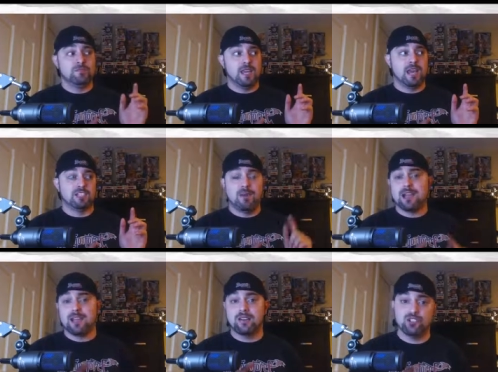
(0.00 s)
Yeah,
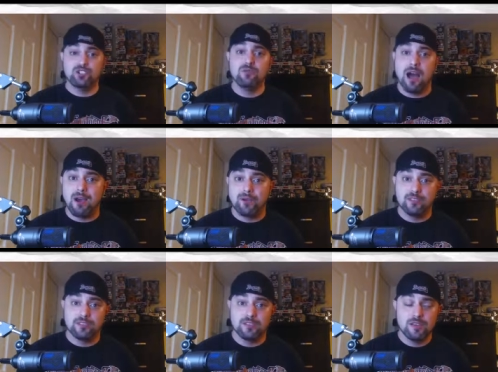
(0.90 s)
SmackDown is two
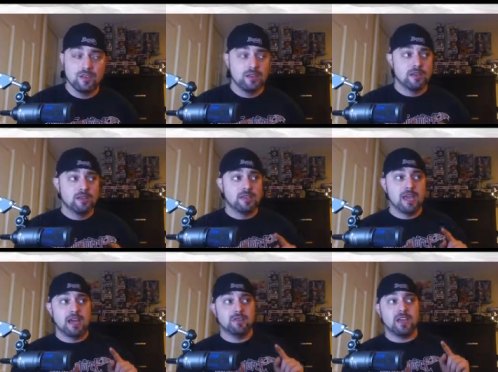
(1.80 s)
hours.
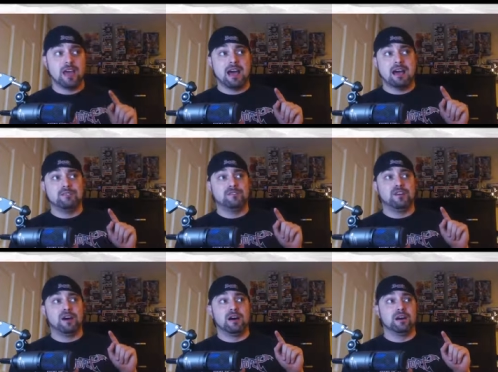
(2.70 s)
Yeah, they have
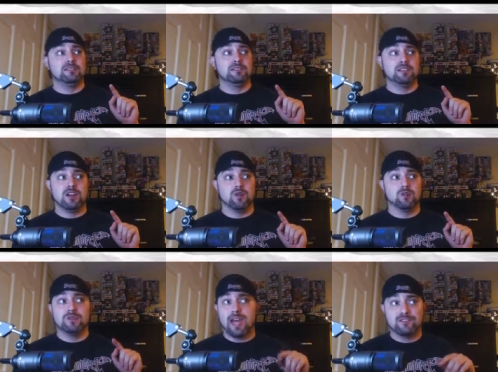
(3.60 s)
uh, you
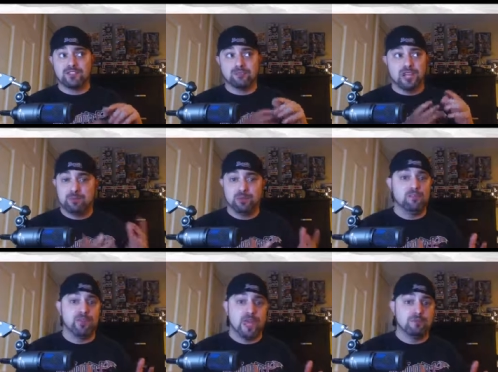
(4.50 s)
know they have some top
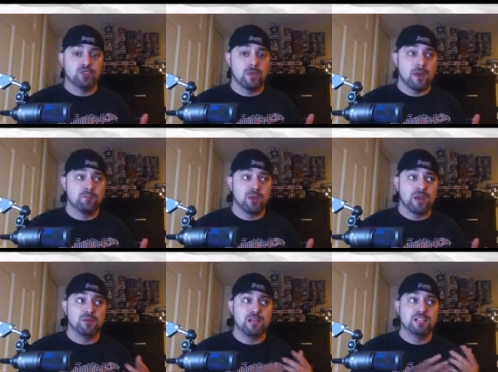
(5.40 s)
level names on that
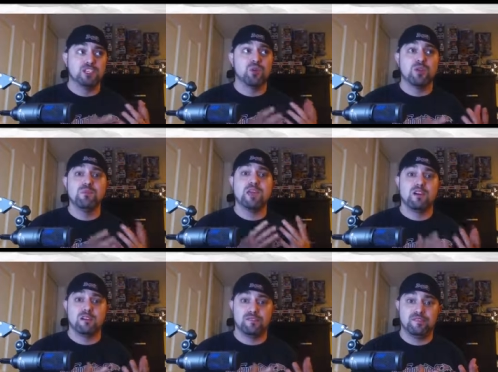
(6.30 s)
brand, but is it going to be
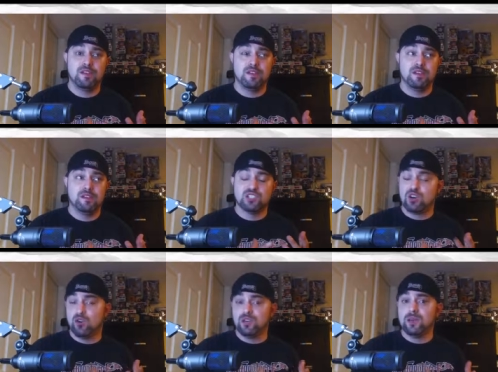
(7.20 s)
enough to
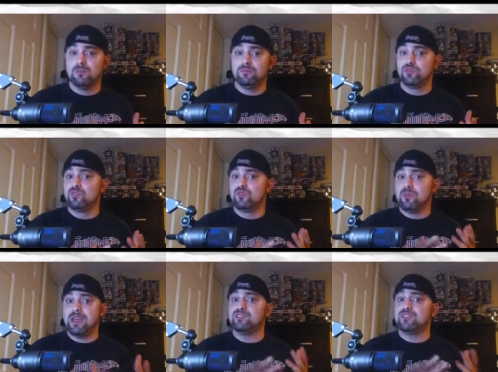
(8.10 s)
hold them through the
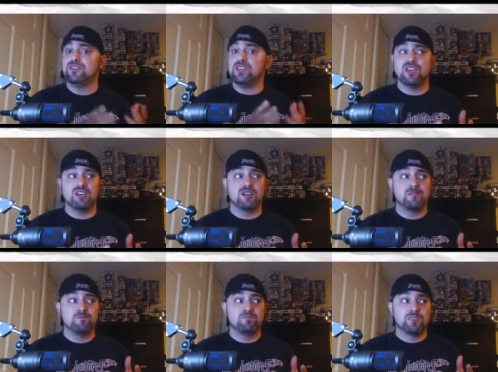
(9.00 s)
remainder of the year
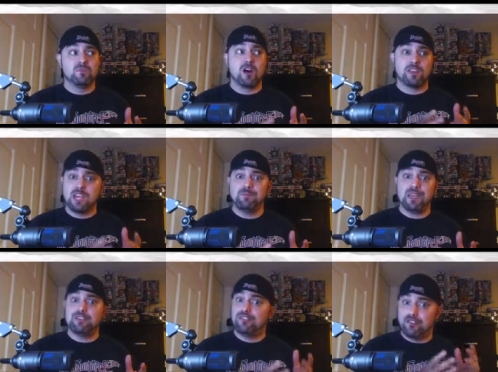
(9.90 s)
while
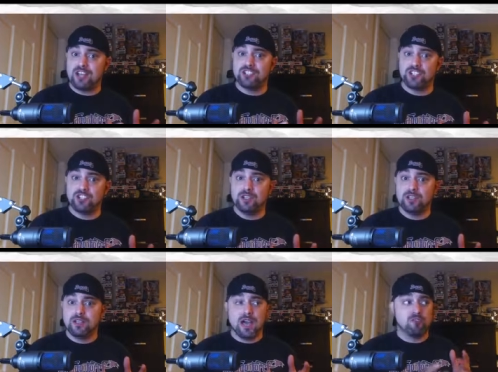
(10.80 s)
keeping it fresh
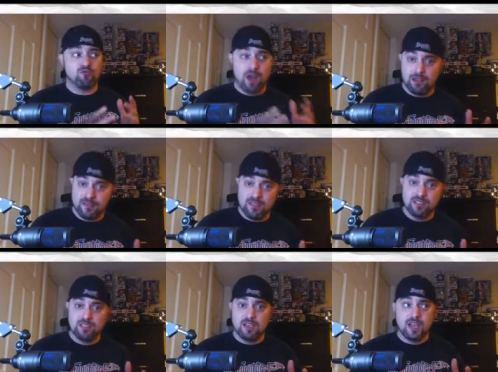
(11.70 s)
and
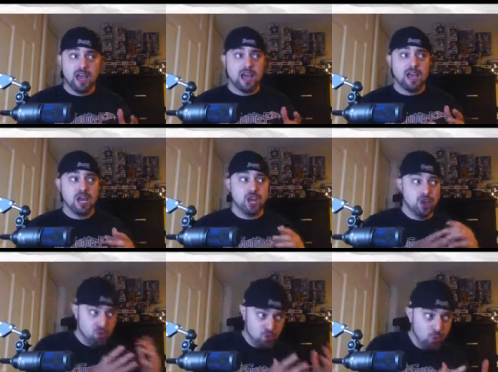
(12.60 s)
relevant and
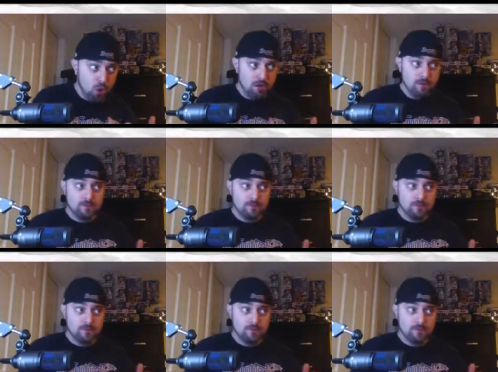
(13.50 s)
new